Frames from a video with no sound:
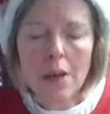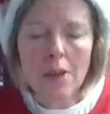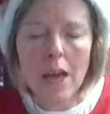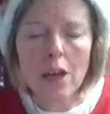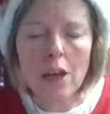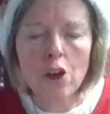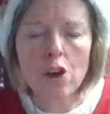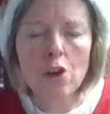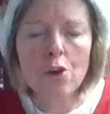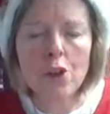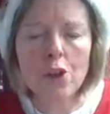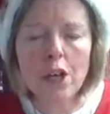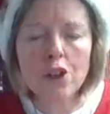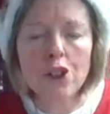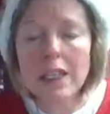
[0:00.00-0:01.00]
Thank you
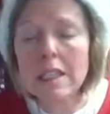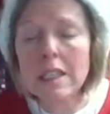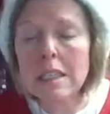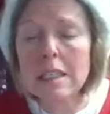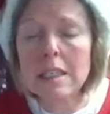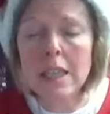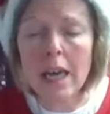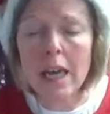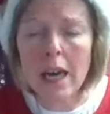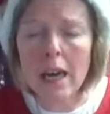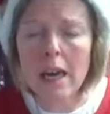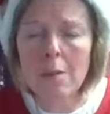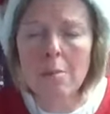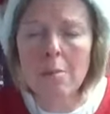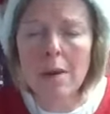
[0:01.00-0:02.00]
that Jesus
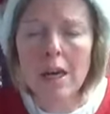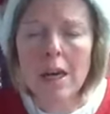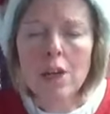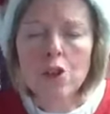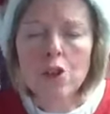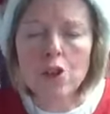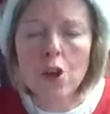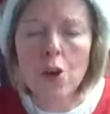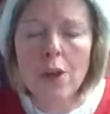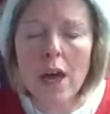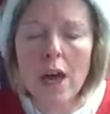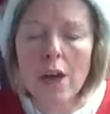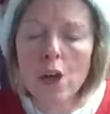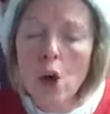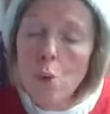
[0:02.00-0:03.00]
came so
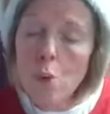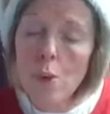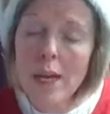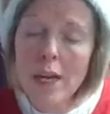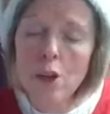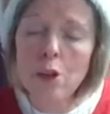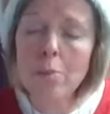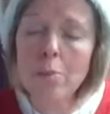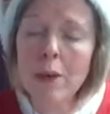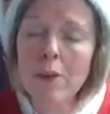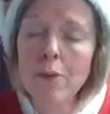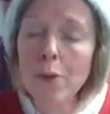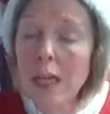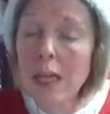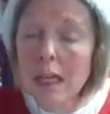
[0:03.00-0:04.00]
that we could
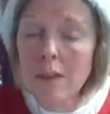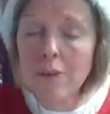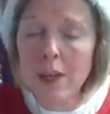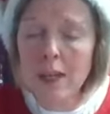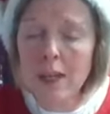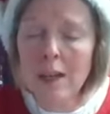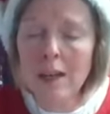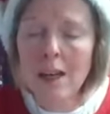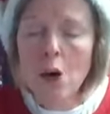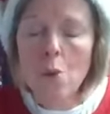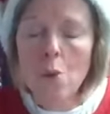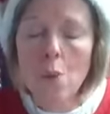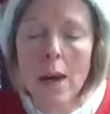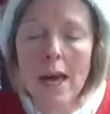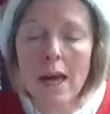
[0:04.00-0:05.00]
be forgiven
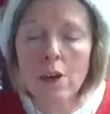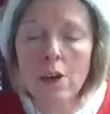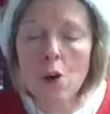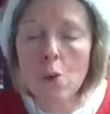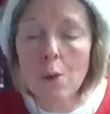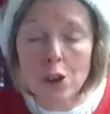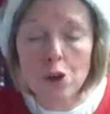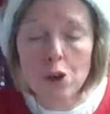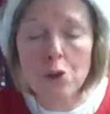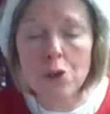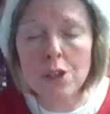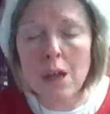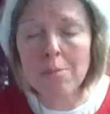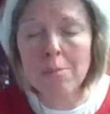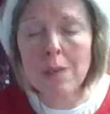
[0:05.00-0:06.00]
when we do
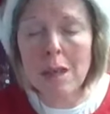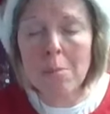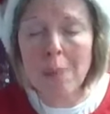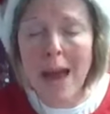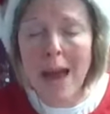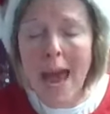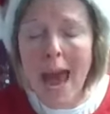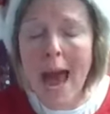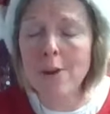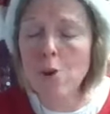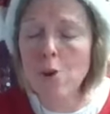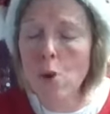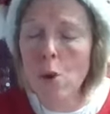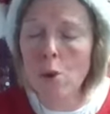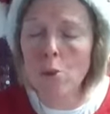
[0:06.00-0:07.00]
something
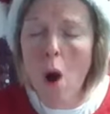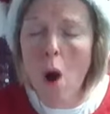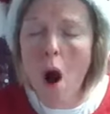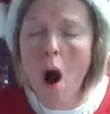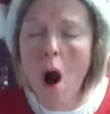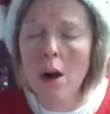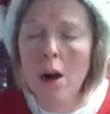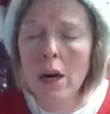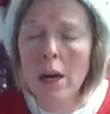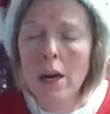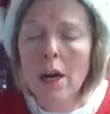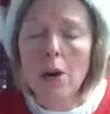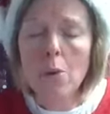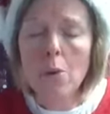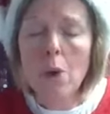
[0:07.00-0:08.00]
bad or wrong
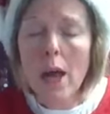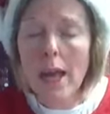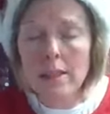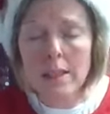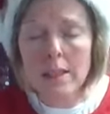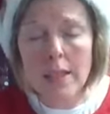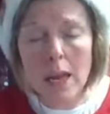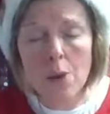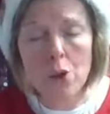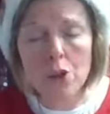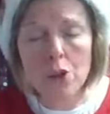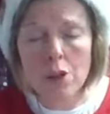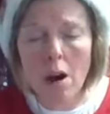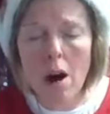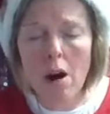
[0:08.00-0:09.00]
and say we're
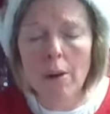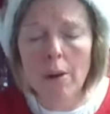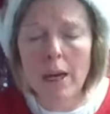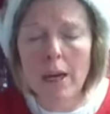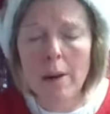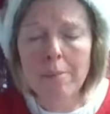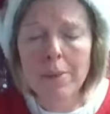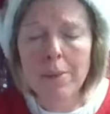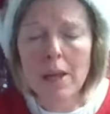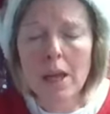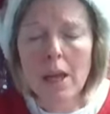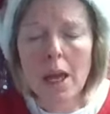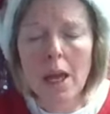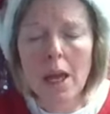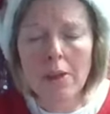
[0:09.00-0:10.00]
sorry.
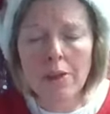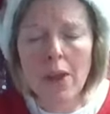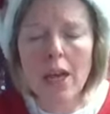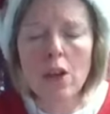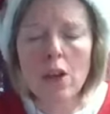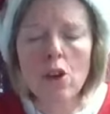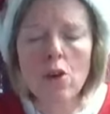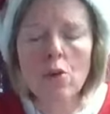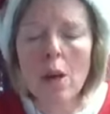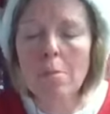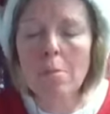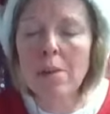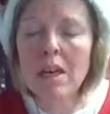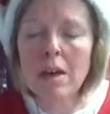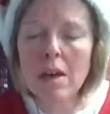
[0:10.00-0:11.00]
And thank you
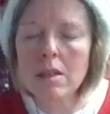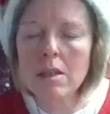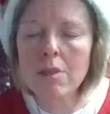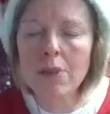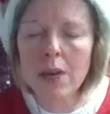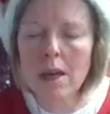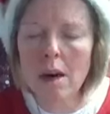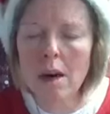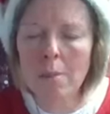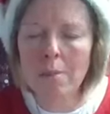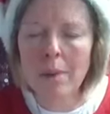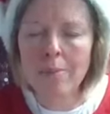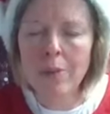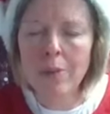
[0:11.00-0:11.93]
that because of him,